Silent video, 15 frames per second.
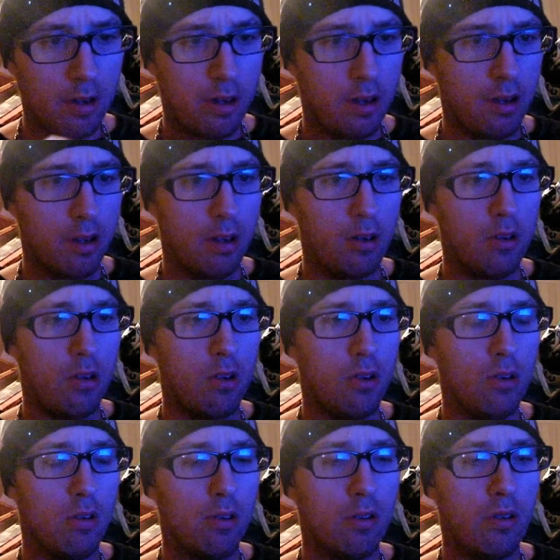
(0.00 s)
You know, do,
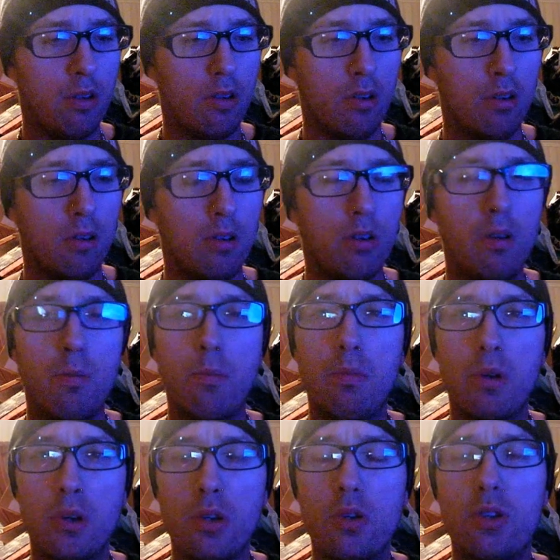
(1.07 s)
you know,
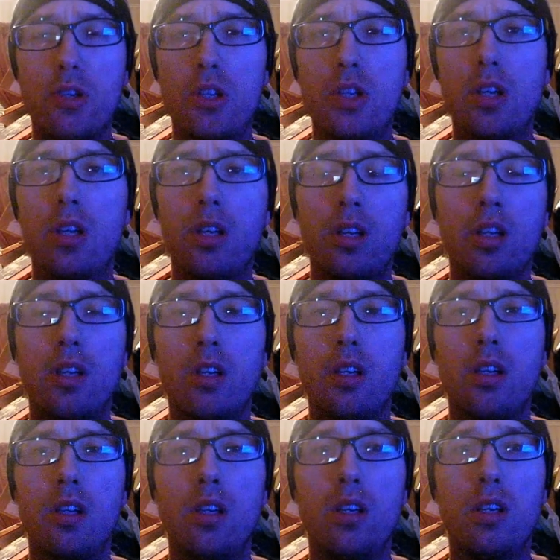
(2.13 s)
purge,
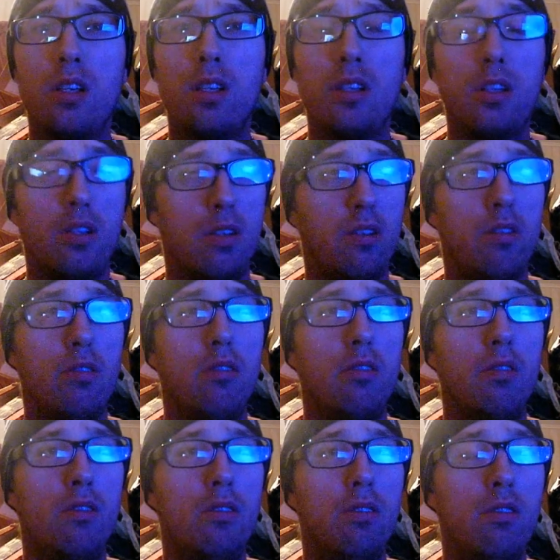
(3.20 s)
you know,
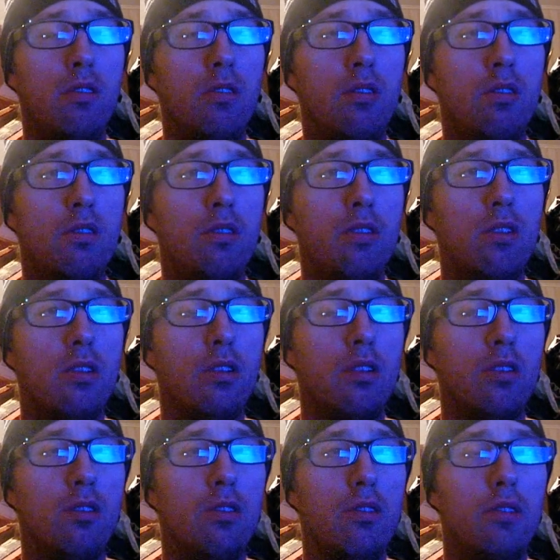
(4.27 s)
you
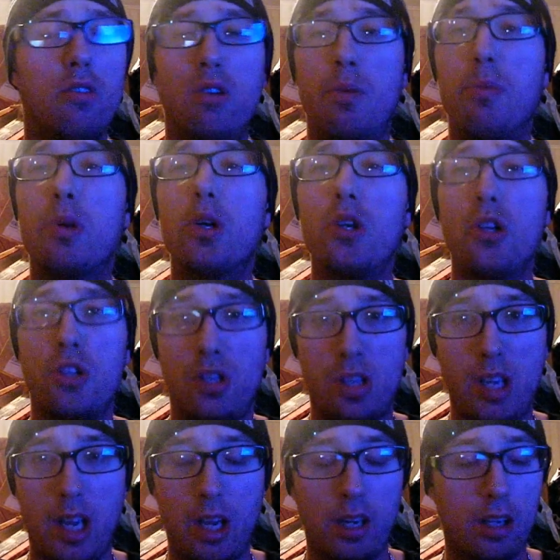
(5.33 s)
know do a purge
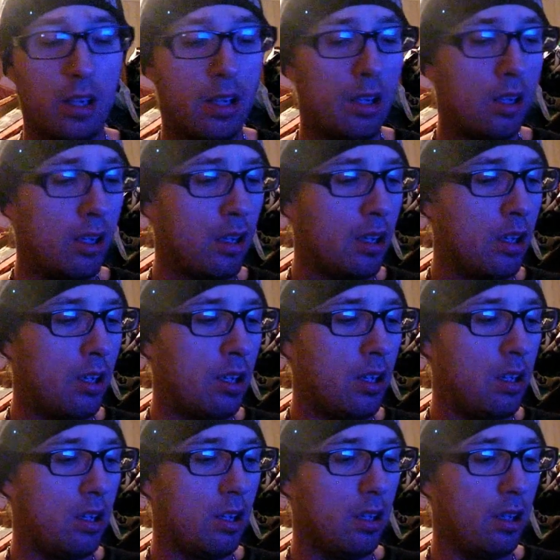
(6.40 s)
attack.
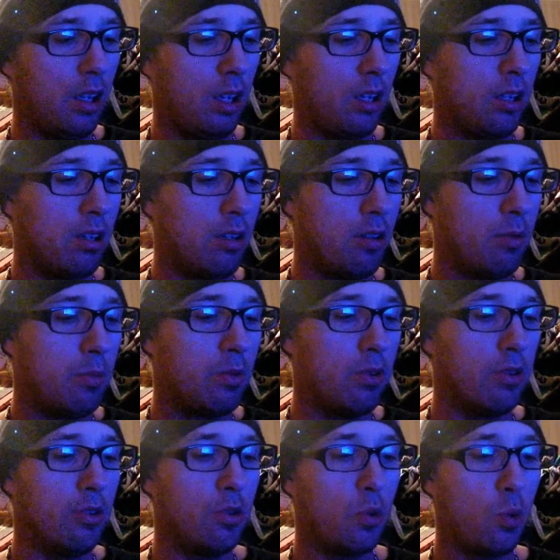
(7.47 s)
You know, like uh, the
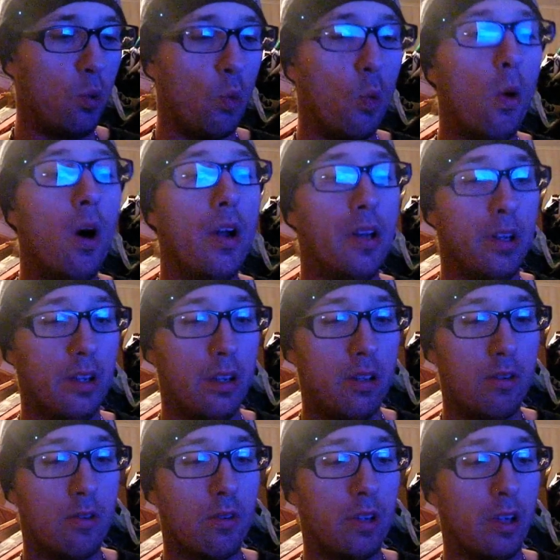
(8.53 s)
purge 1 and 3.
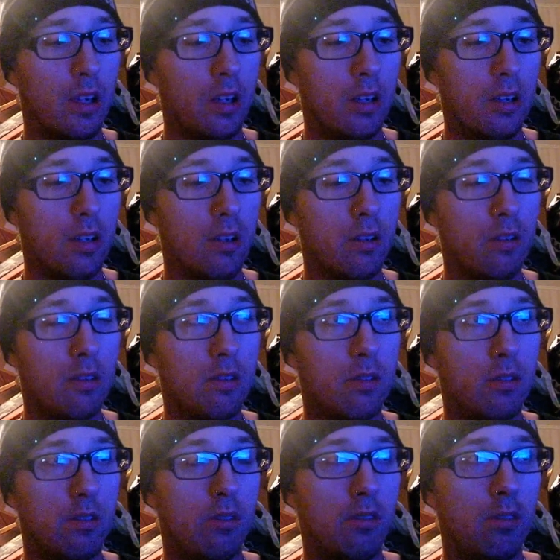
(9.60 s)
You
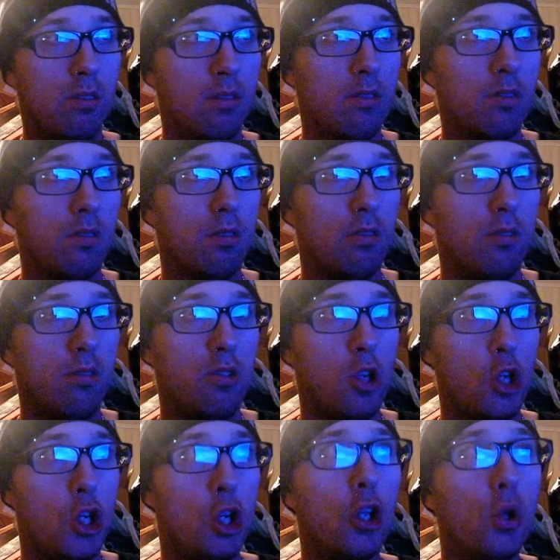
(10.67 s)
know.
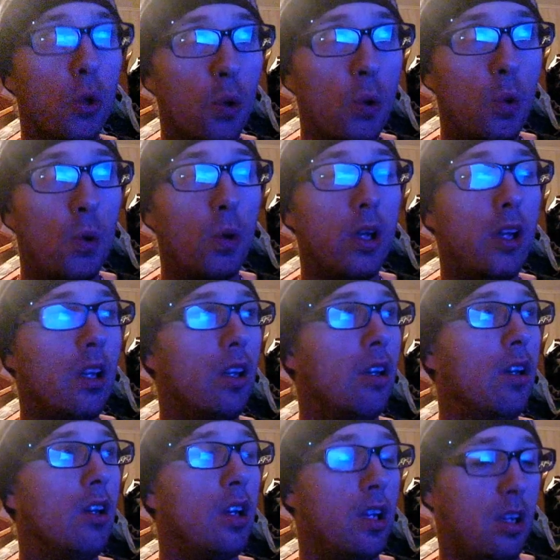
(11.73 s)
2 is
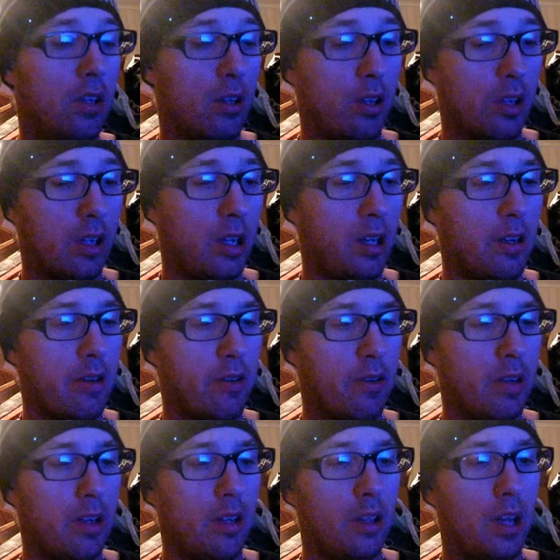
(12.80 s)
Anarchy and 3
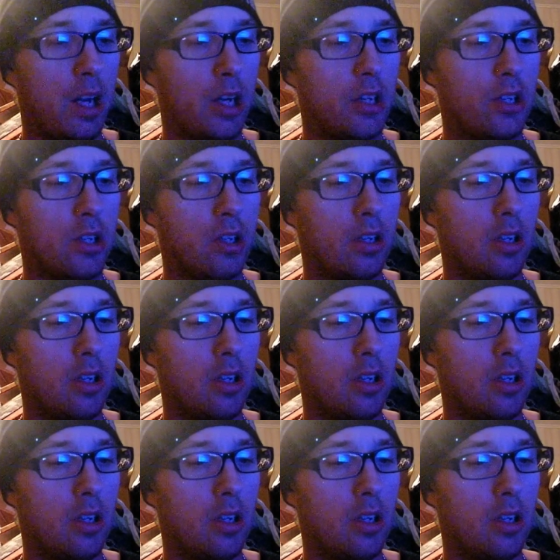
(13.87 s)
Election.